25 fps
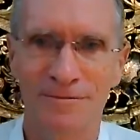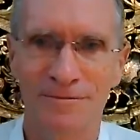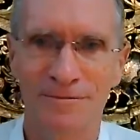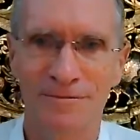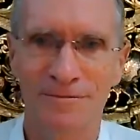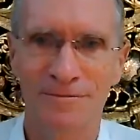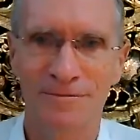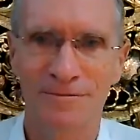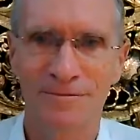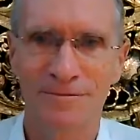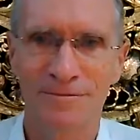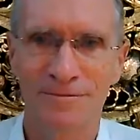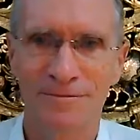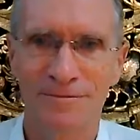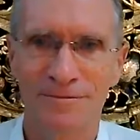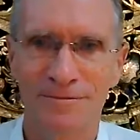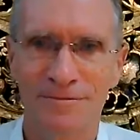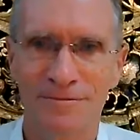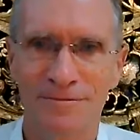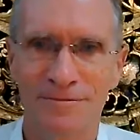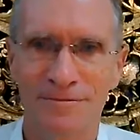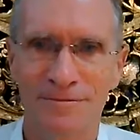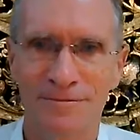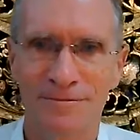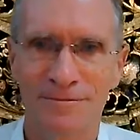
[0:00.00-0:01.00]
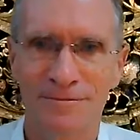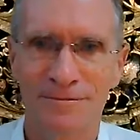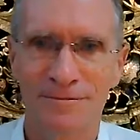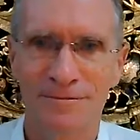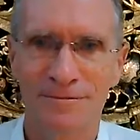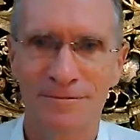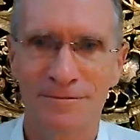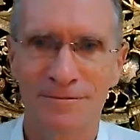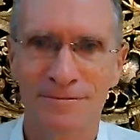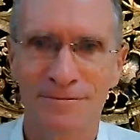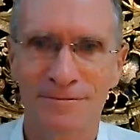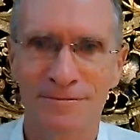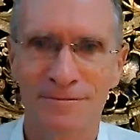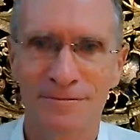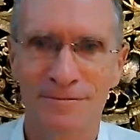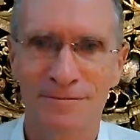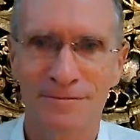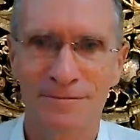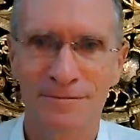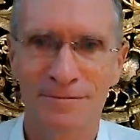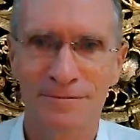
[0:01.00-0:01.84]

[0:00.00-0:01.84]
No one is speaking in this clip.